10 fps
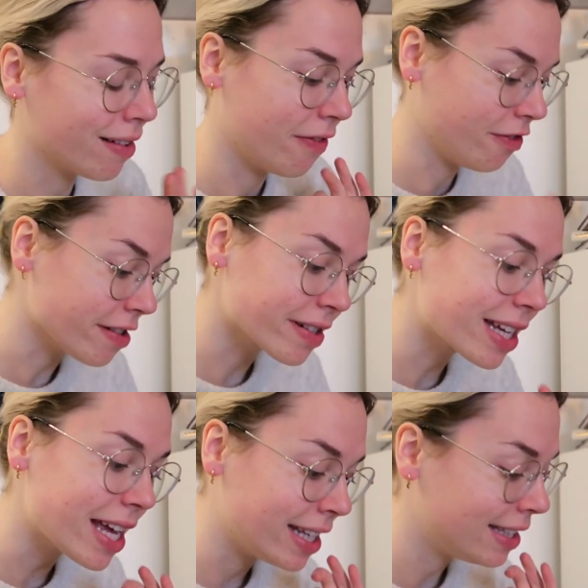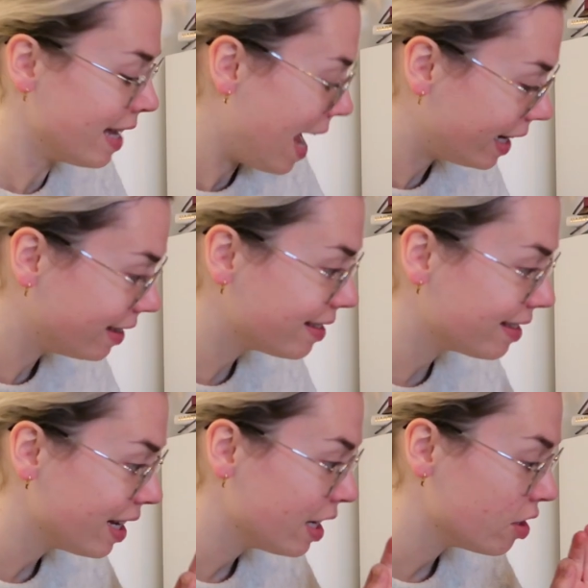on a very
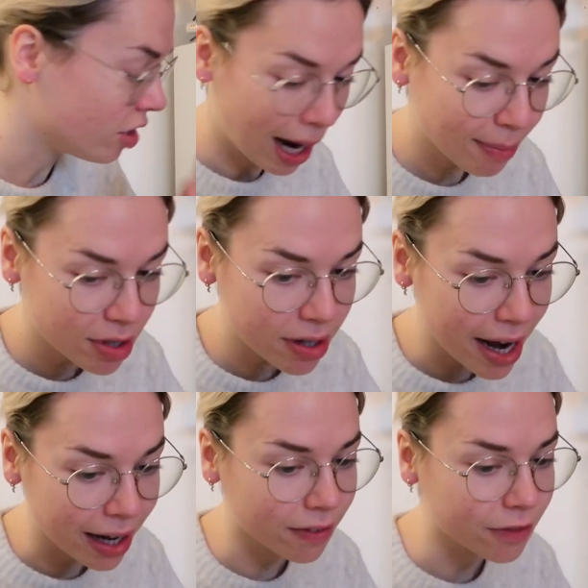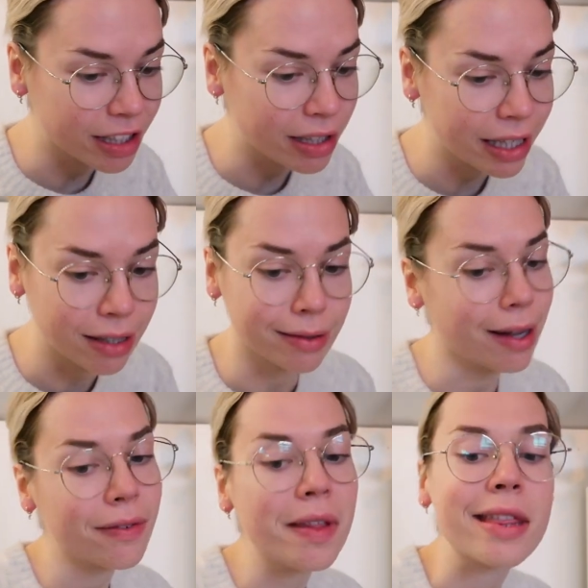intense chapter and I feel like a
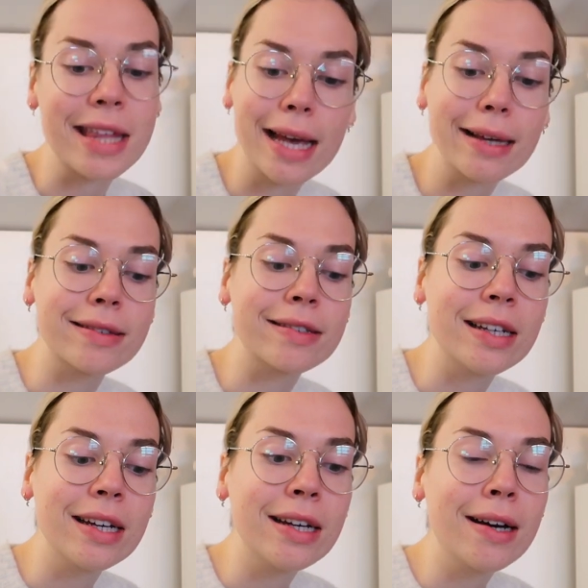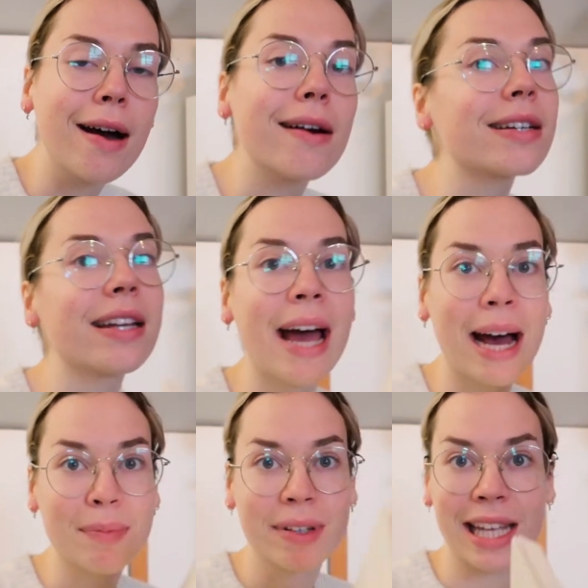lot of the things are gonna
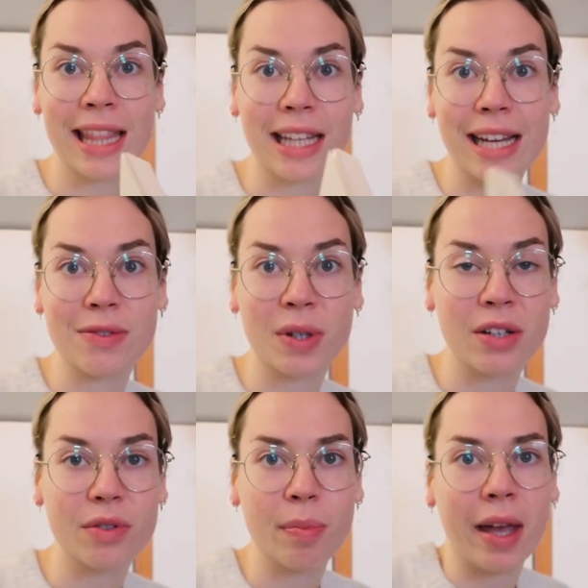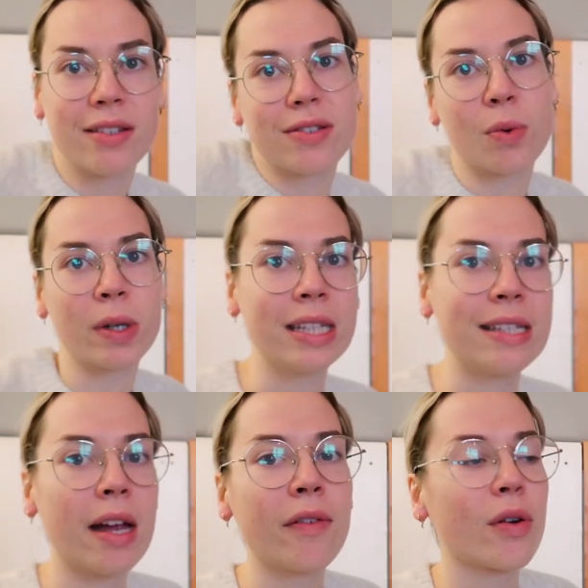happen in the last 100 pages or at
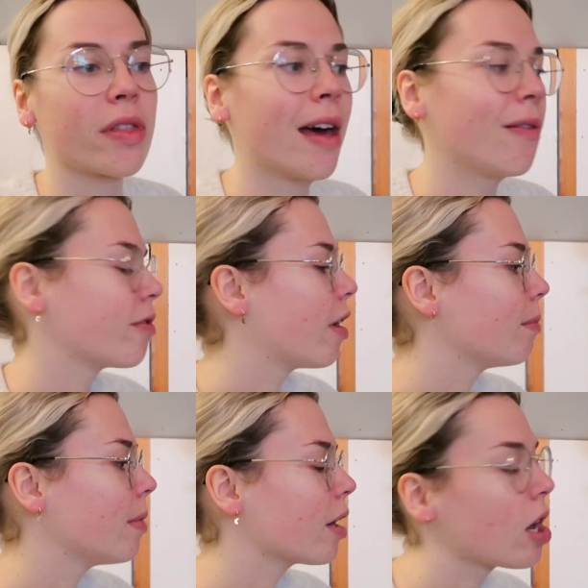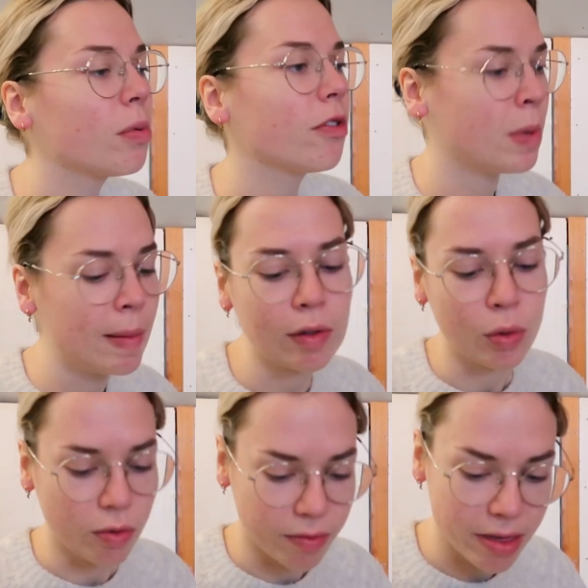least I've heard that from a couple of people
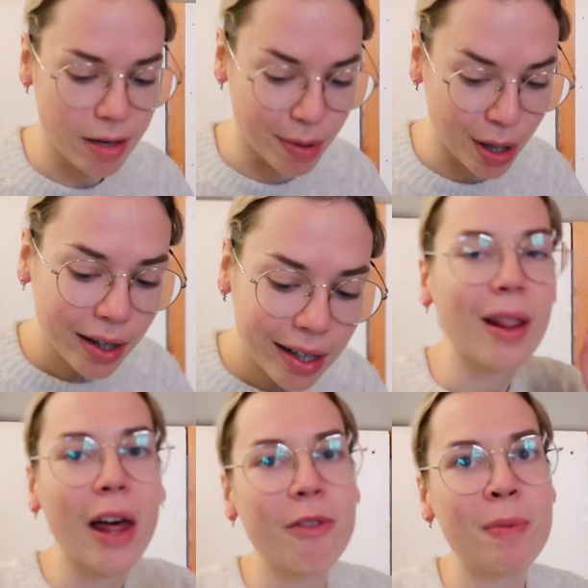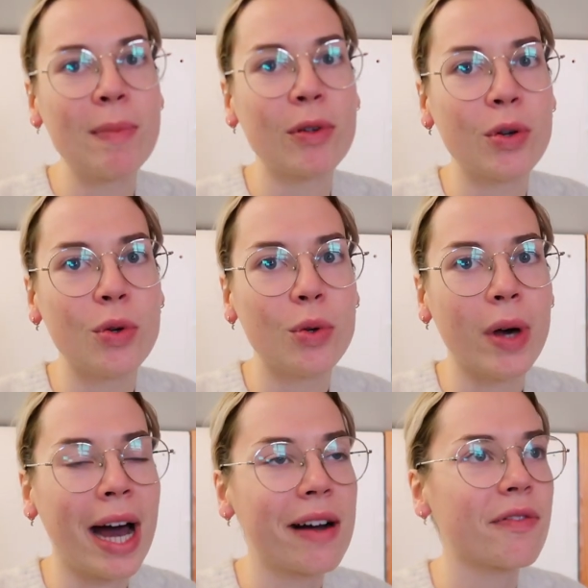who've read the book. A lot of people who
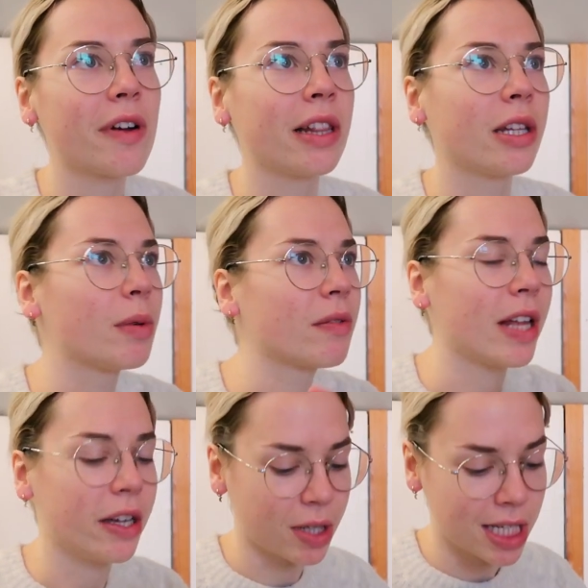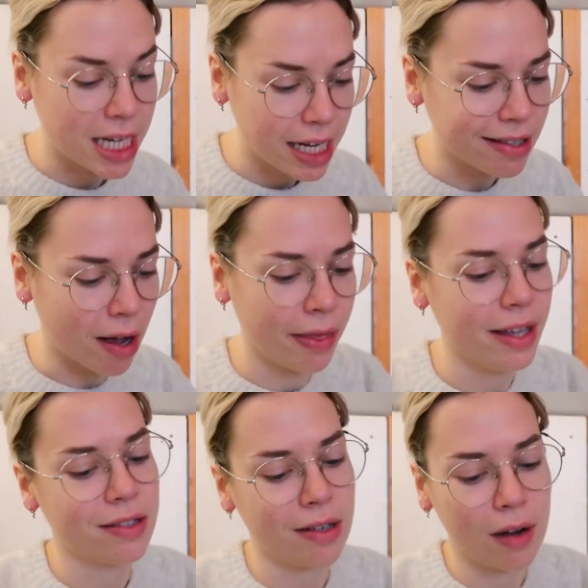have a little bit of like critiques on
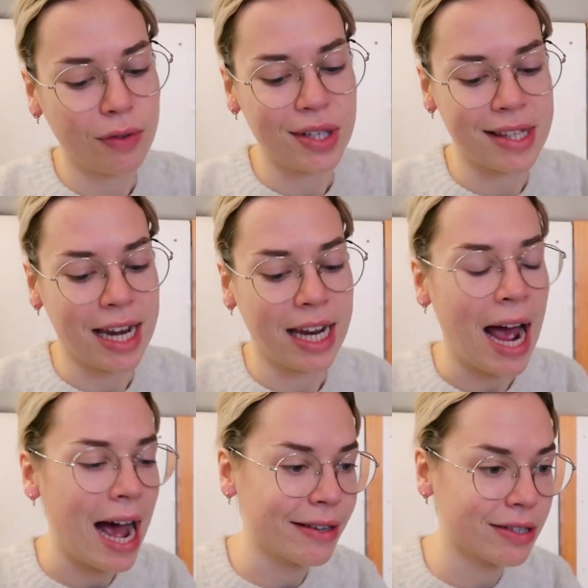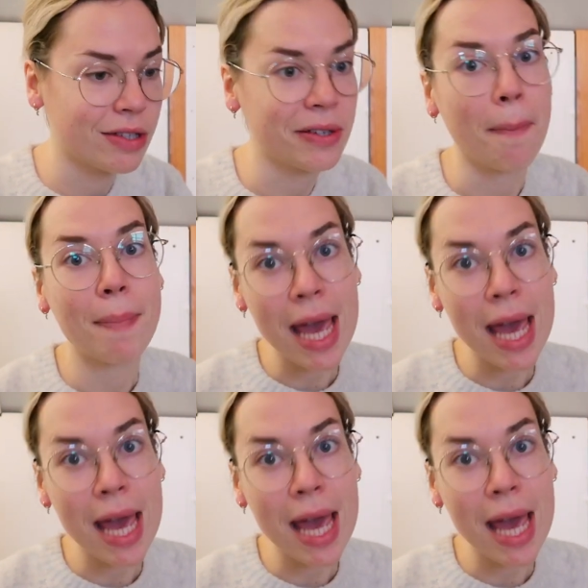this novel is that it has some